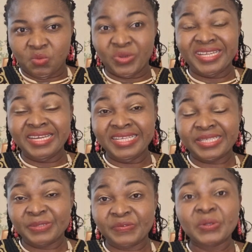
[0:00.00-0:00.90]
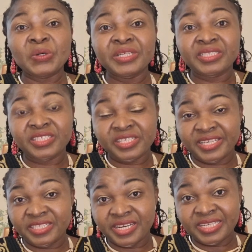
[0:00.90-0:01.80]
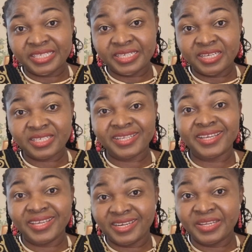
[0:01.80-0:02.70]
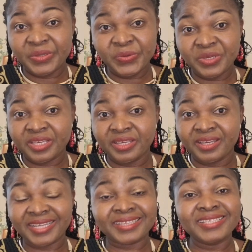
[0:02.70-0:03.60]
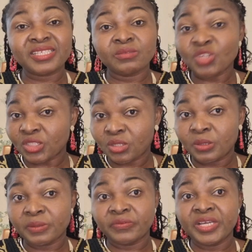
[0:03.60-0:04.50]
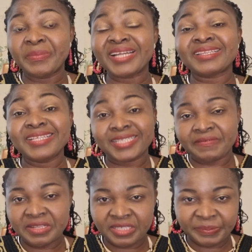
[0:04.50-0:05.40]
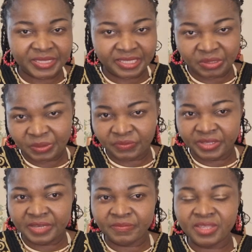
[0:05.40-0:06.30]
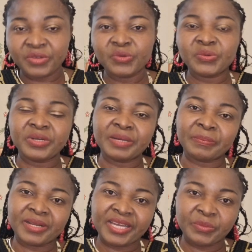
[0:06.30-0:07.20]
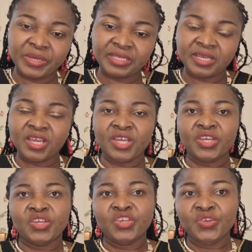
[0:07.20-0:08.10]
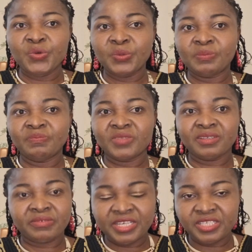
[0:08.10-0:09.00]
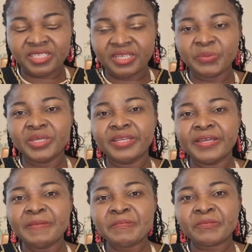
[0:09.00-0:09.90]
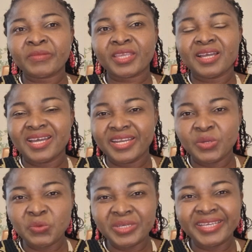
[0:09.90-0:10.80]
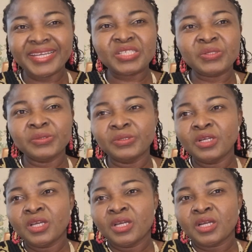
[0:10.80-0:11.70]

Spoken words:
with the list of all the teaching agencies in the UK, at least not all of them, at least 70% of them that you could apply with. Register with them and they would get you